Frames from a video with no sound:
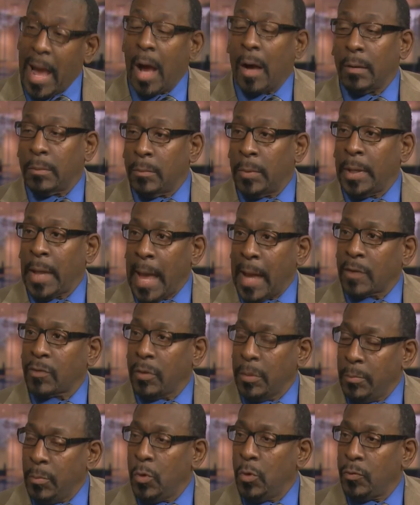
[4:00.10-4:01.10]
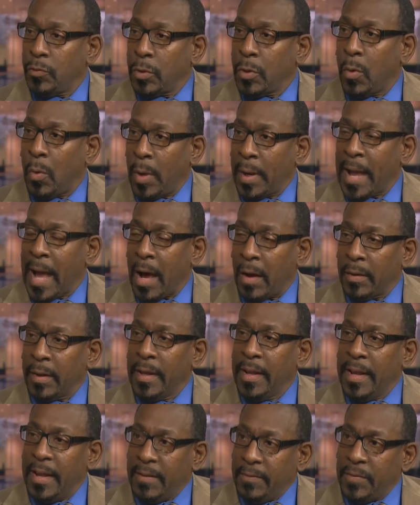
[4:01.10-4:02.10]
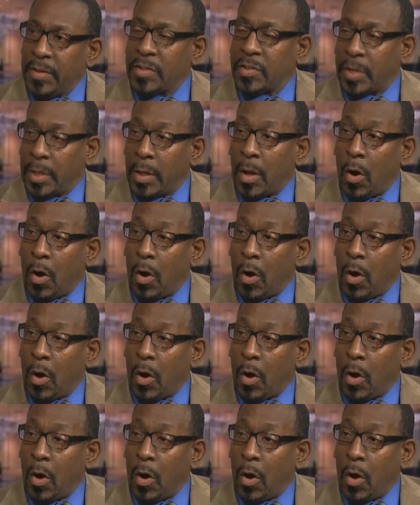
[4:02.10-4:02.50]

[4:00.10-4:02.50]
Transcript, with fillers: out we actually moved to going out and visiting